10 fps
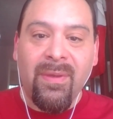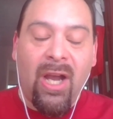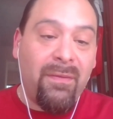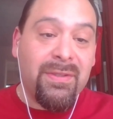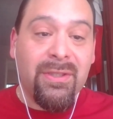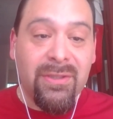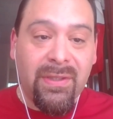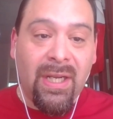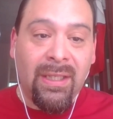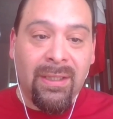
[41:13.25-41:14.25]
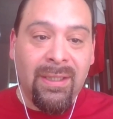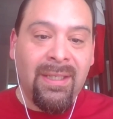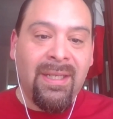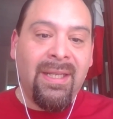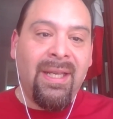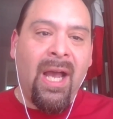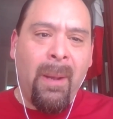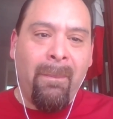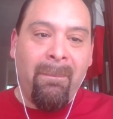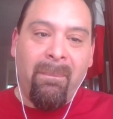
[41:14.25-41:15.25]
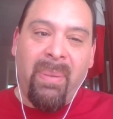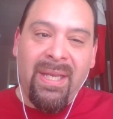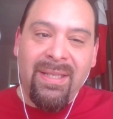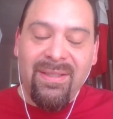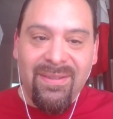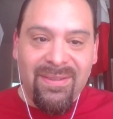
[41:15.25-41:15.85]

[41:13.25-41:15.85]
officers of color. But